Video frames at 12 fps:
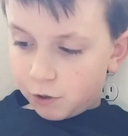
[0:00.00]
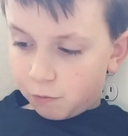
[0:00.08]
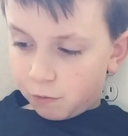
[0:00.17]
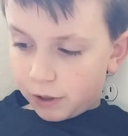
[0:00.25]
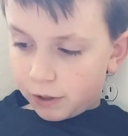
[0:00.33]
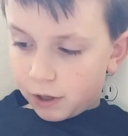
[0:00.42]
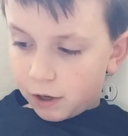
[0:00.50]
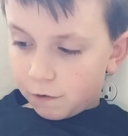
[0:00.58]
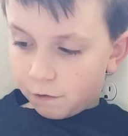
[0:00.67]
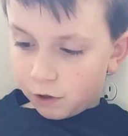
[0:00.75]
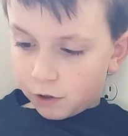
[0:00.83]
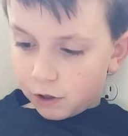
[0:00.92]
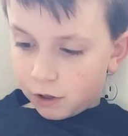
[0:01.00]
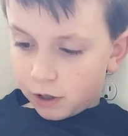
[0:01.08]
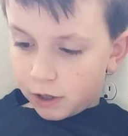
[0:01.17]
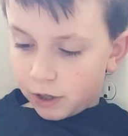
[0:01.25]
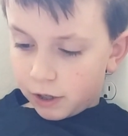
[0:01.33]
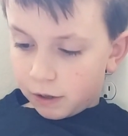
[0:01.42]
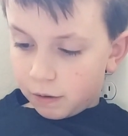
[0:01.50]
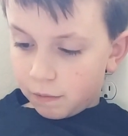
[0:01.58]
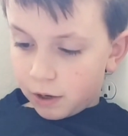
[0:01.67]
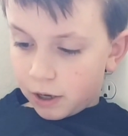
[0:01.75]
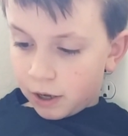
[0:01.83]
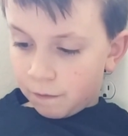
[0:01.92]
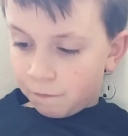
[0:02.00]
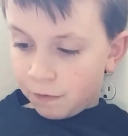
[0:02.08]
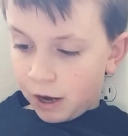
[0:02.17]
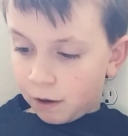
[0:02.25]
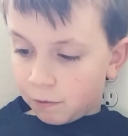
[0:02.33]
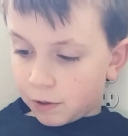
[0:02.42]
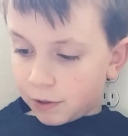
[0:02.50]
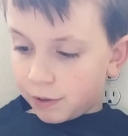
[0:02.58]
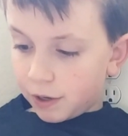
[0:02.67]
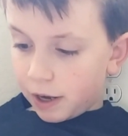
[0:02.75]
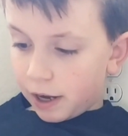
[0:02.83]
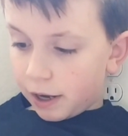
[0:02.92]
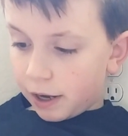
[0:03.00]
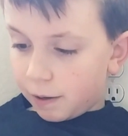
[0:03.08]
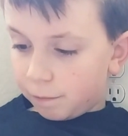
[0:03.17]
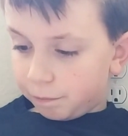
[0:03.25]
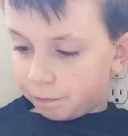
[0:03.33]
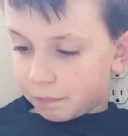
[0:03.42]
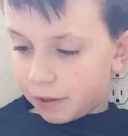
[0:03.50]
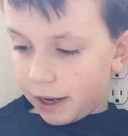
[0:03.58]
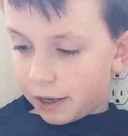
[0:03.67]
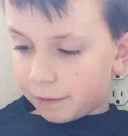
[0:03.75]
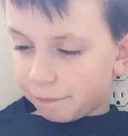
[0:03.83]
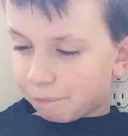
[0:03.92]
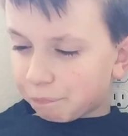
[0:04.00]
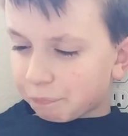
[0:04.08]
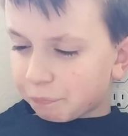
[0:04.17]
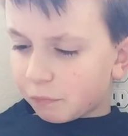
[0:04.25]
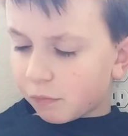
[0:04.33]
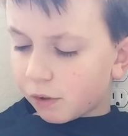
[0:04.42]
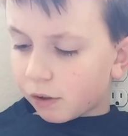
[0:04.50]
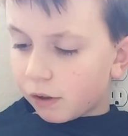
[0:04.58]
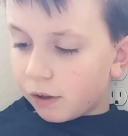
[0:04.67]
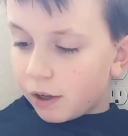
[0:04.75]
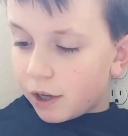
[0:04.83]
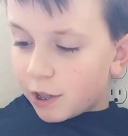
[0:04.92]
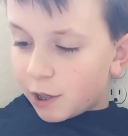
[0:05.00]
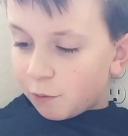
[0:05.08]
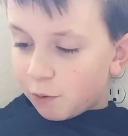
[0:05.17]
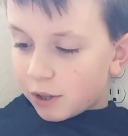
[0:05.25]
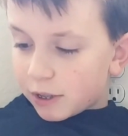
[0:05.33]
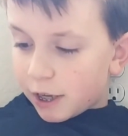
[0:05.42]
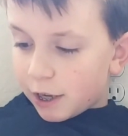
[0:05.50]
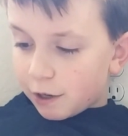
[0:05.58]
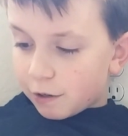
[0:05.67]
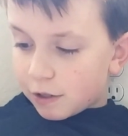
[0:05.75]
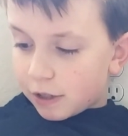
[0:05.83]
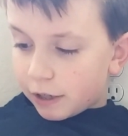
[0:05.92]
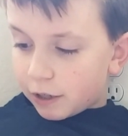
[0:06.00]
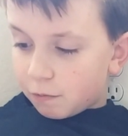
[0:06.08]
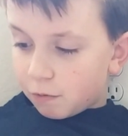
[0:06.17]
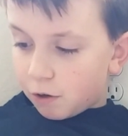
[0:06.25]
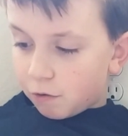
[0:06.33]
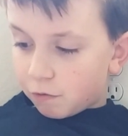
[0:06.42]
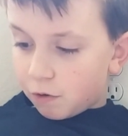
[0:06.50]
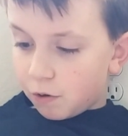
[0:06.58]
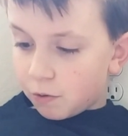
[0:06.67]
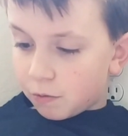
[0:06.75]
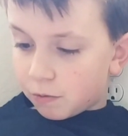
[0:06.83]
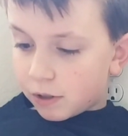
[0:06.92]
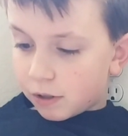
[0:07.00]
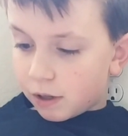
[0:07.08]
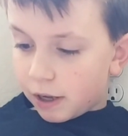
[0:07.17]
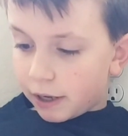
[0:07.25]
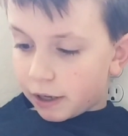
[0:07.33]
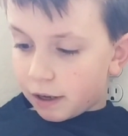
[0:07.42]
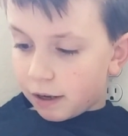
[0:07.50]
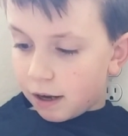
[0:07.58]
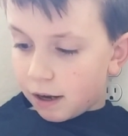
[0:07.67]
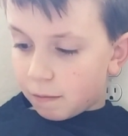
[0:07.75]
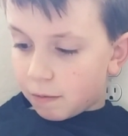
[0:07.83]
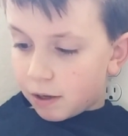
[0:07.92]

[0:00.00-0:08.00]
went further in and found that there was a second row of quotes hanging